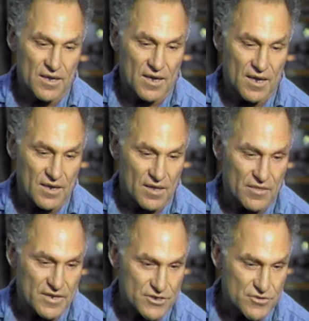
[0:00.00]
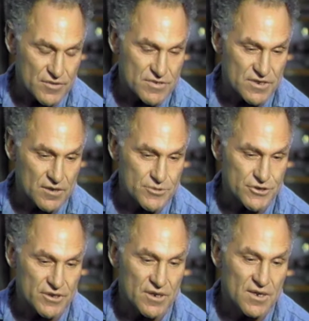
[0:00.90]
and the history of
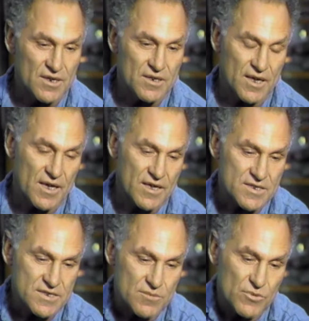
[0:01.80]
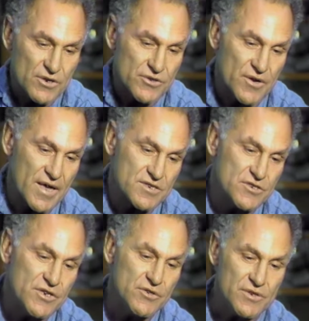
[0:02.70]
sculpture. To ask someone who has
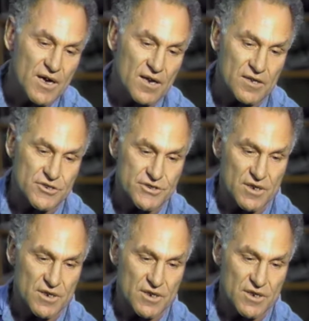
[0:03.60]
no knowledge